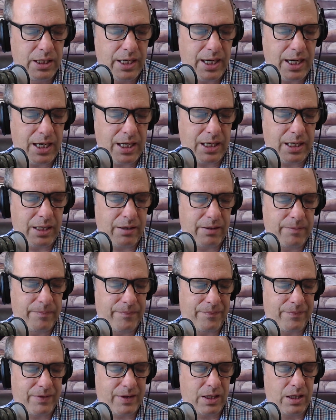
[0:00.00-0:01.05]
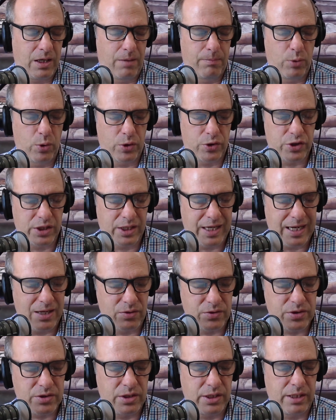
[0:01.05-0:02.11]
A abortion
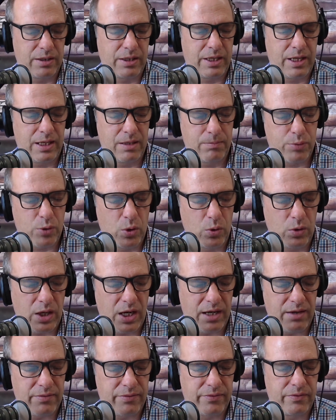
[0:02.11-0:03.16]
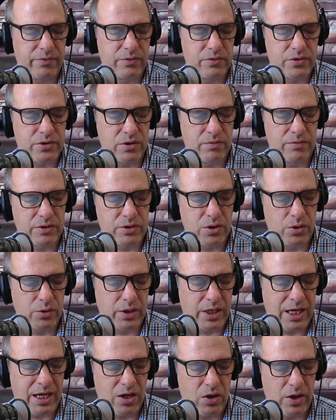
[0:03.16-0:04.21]
counseling kind of pro-life service called
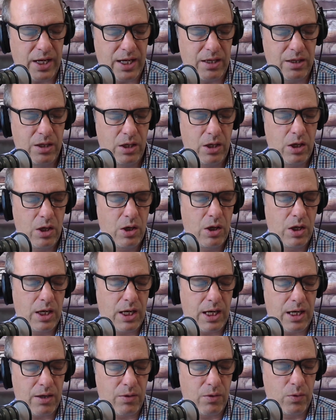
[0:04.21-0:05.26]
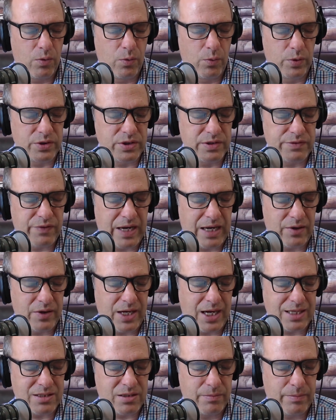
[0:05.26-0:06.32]
CareNet was found
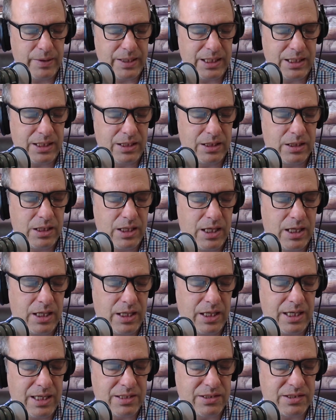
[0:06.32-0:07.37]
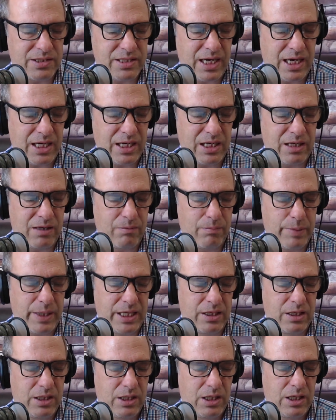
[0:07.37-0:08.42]
not to be in standing.
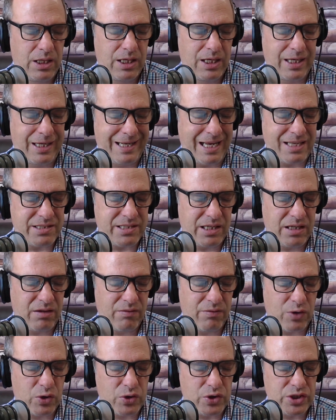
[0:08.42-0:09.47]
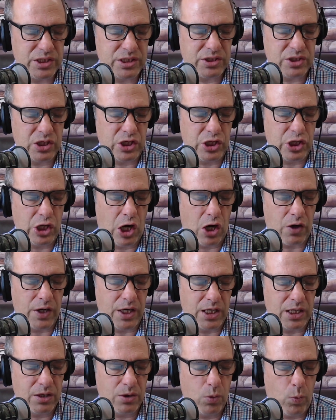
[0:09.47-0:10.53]
But Guessing versus
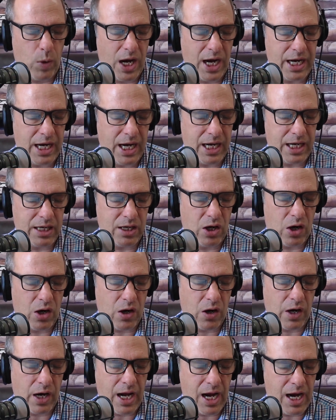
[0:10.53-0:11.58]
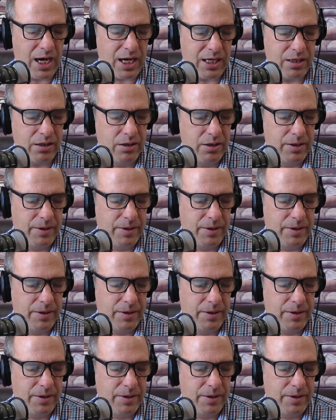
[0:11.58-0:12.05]
Yara, Yara,